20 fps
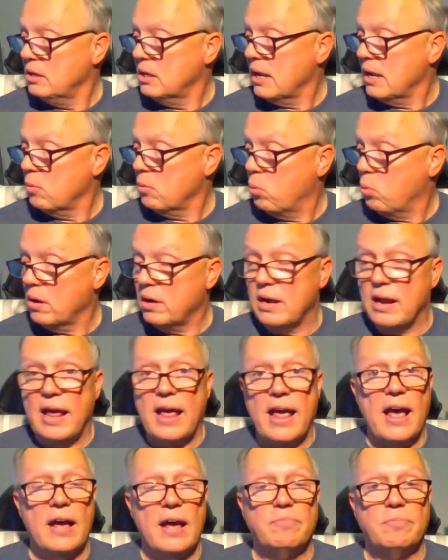You get
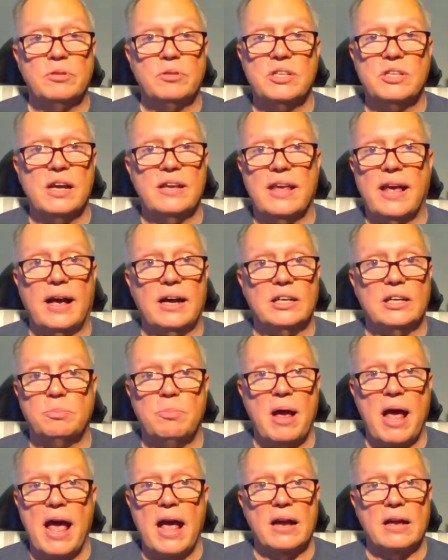1.5%
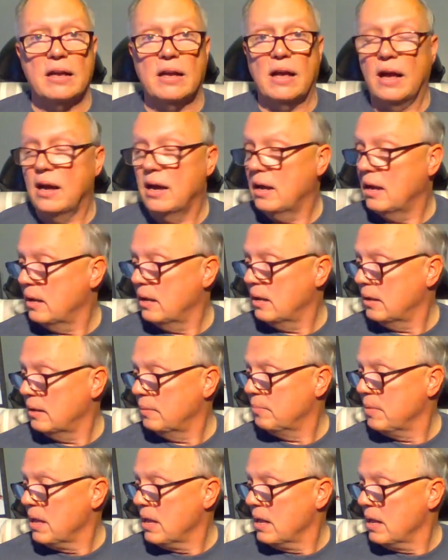cash back
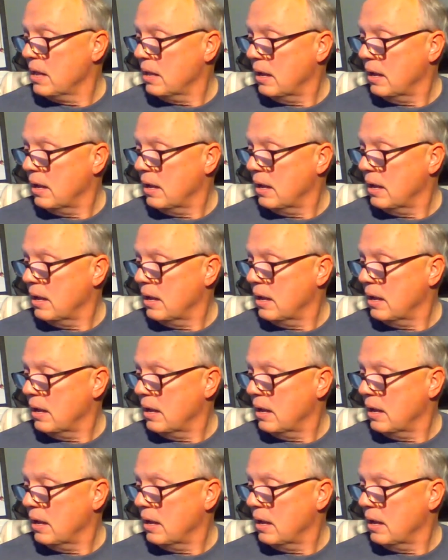on